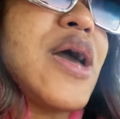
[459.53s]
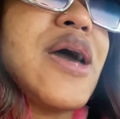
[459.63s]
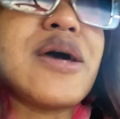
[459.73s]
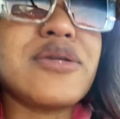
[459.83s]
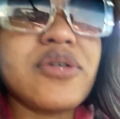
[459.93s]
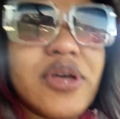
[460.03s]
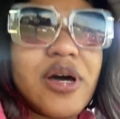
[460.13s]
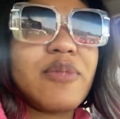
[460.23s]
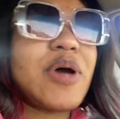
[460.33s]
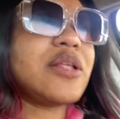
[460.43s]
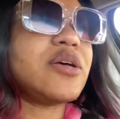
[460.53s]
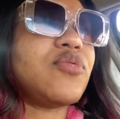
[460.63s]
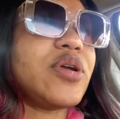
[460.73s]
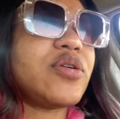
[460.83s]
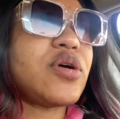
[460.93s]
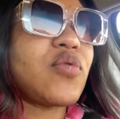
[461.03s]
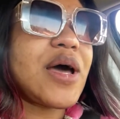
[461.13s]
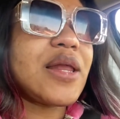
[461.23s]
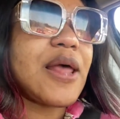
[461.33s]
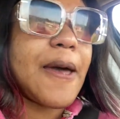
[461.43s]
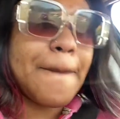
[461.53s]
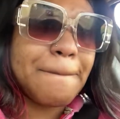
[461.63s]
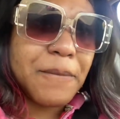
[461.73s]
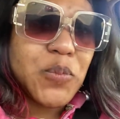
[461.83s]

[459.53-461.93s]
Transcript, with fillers: and i know y'all probably wondering why like